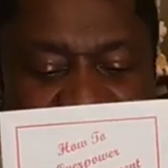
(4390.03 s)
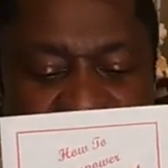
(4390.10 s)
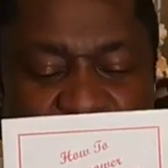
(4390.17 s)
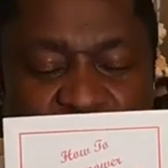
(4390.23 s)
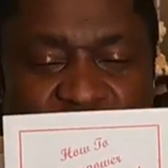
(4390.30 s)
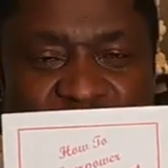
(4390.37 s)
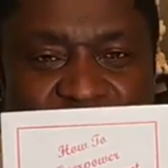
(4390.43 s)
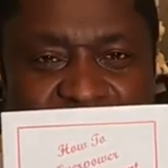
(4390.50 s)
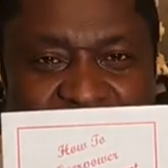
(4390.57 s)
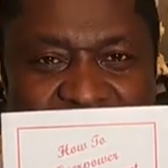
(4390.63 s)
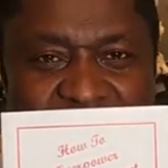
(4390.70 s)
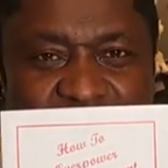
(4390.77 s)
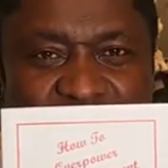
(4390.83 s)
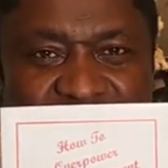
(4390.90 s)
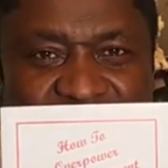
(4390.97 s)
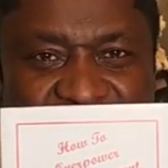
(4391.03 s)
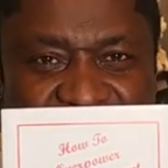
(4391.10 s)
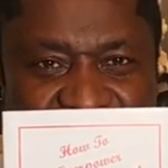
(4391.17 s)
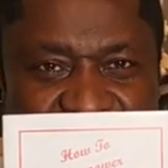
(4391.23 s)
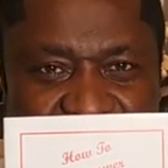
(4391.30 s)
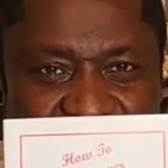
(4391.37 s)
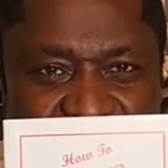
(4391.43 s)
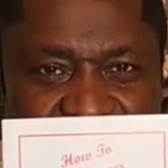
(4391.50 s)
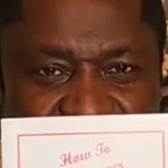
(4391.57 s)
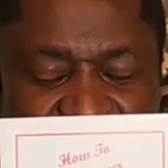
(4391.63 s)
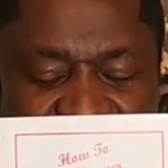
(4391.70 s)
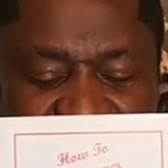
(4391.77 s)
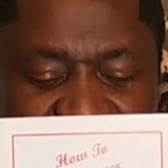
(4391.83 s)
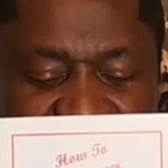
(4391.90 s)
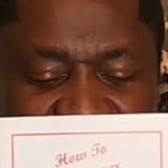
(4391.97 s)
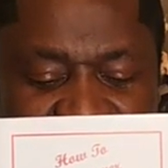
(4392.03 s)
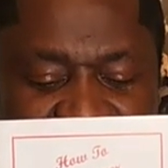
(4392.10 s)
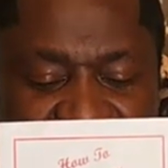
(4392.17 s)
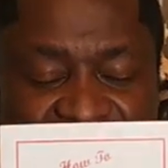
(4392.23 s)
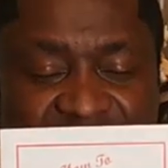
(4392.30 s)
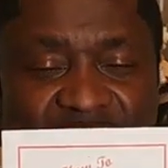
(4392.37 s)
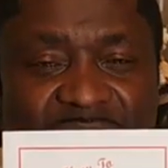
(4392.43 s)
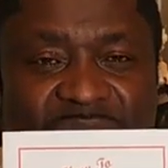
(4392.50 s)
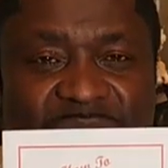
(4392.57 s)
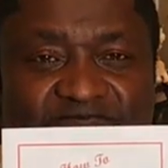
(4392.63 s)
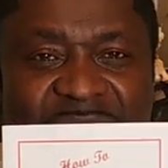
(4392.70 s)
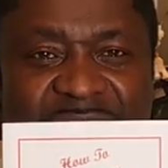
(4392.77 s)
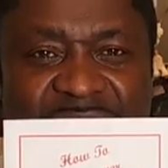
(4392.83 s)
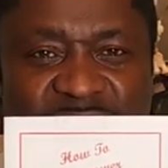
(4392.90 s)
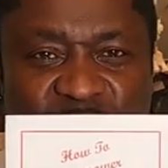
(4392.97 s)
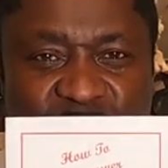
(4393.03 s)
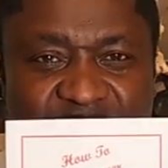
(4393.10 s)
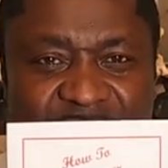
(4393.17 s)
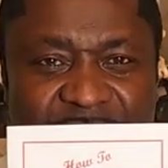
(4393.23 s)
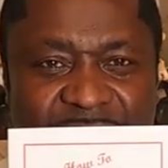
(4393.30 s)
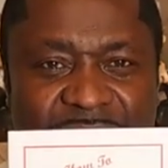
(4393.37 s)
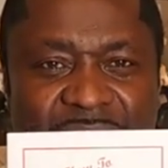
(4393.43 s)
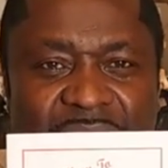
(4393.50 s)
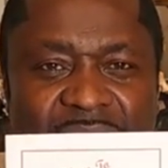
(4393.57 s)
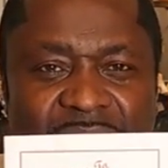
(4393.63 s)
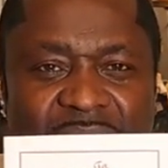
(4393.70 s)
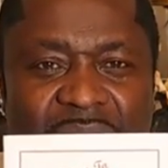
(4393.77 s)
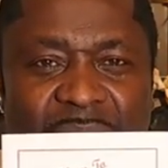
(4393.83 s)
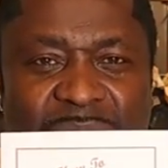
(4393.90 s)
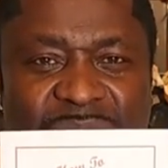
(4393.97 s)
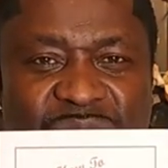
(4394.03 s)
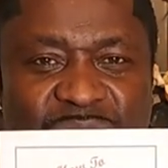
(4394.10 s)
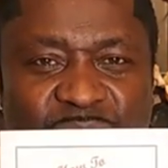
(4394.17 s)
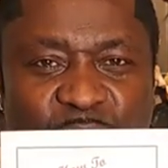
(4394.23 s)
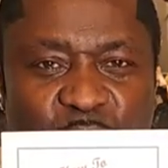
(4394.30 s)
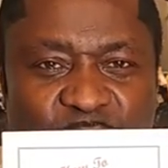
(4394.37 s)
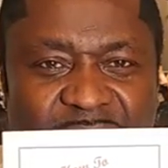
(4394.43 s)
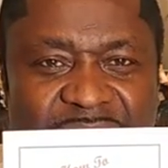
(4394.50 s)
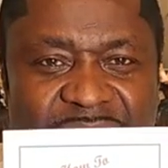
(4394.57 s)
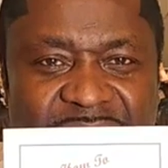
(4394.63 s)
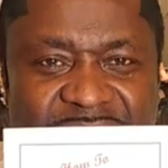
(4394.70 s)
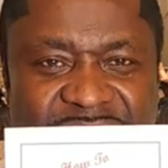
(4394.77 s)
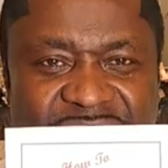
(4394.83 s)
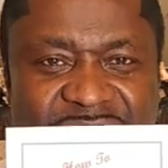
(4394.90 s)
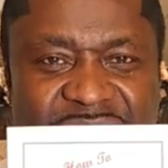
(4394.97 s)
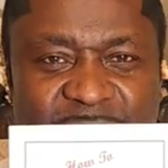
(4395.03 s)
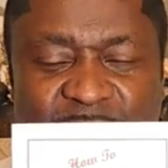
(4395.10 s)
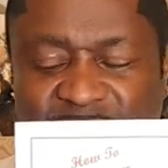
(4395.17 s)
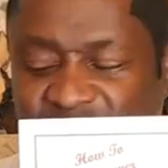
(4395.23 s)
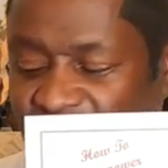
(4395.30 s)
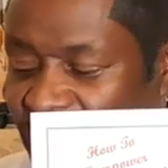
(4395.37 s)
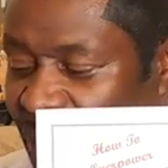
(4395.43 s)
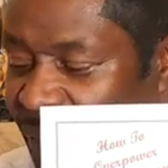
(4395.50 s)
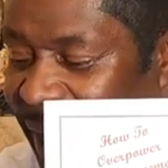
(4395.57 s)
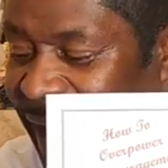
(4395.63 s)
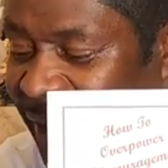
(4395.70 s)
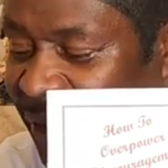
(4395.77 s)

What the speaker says: Overpower Discouragement. Discouragement is real. God wants you to win against it. He wants you to know how to